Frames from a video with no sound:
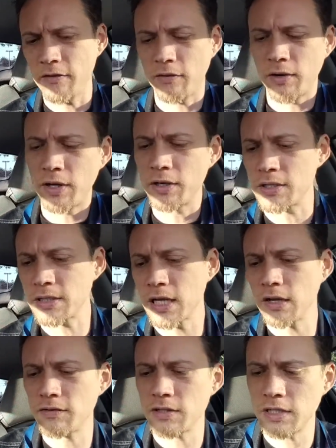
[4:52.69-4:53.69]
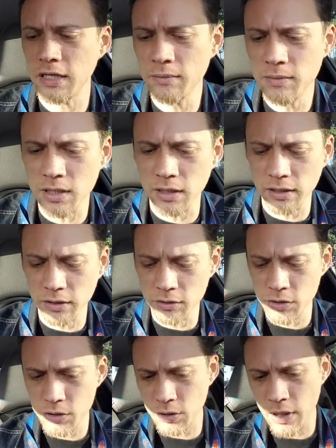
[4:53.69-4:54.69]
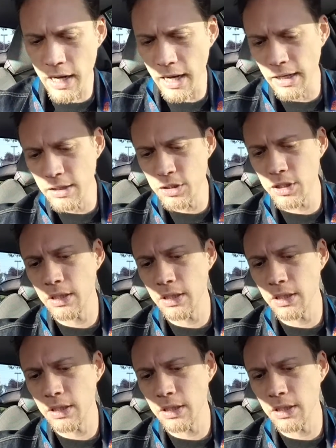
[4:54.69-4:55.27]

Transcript: for it yourself seems a little strange,